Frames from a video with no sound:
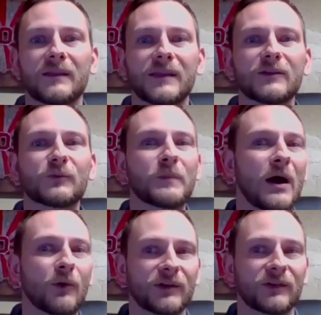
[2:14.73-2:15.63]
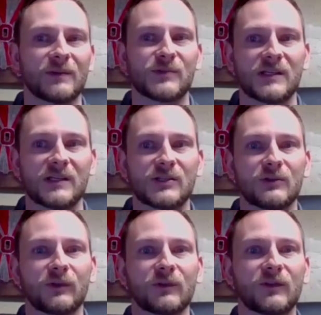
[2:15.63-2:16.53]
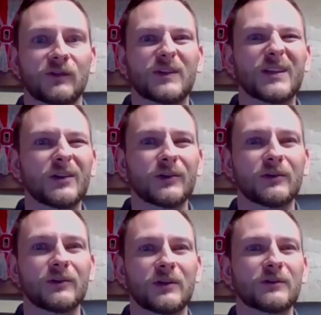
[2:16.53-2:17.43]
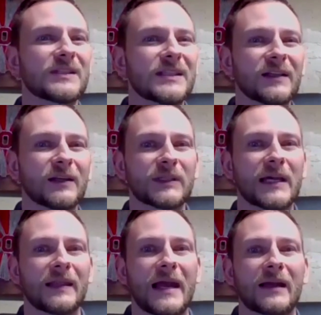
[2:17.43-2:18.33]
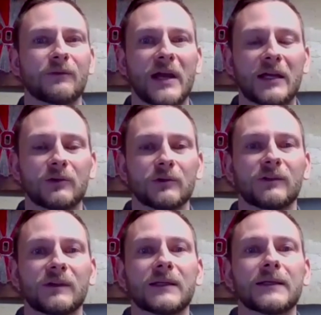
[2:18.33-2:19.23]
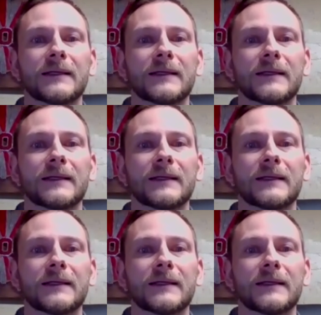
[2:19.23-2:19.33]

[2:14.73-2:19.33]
then there's power consumption issues, and still you're dealing with that lack of accuracy.